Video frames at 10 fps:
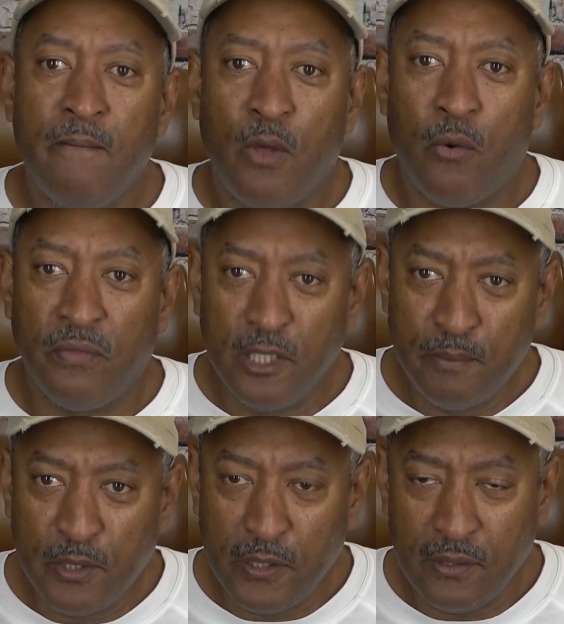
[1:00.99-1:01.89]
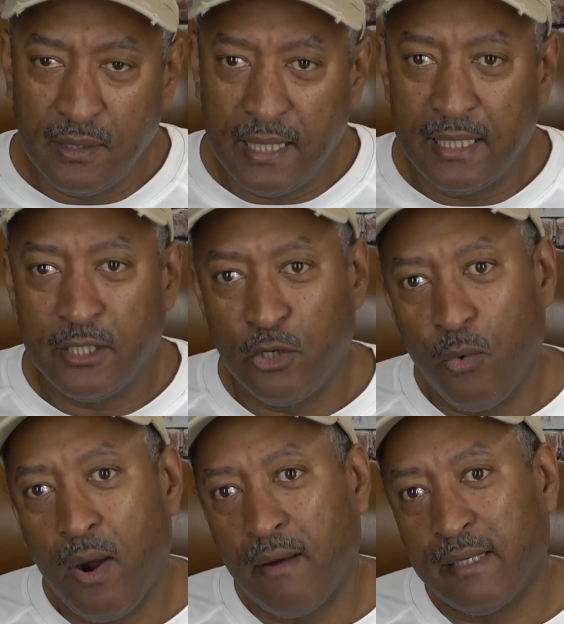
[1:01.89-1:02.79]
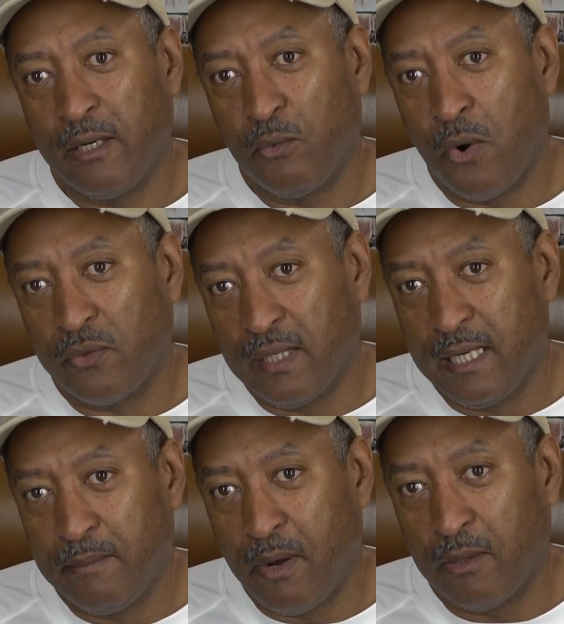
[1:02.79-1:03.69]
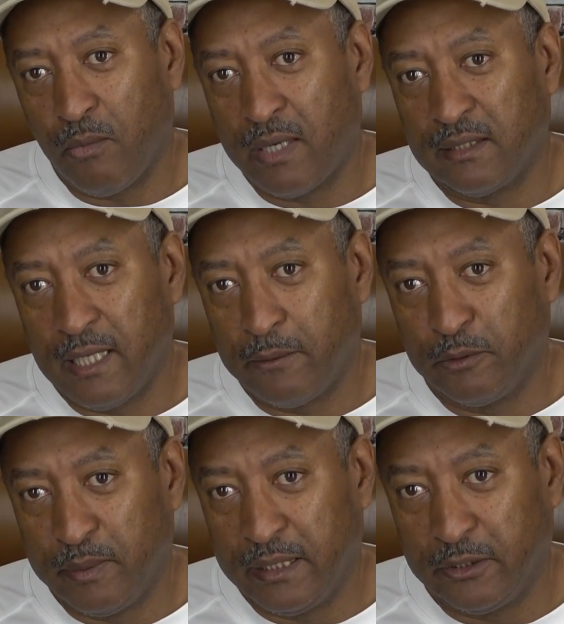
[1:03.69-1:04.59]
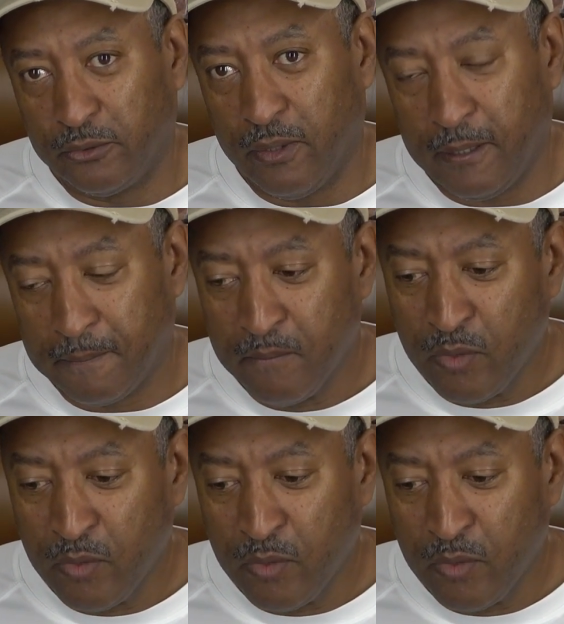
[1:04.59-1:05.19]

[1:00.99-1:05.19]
on this particular lake to go out and walk the lake bottom while this lake was being drained.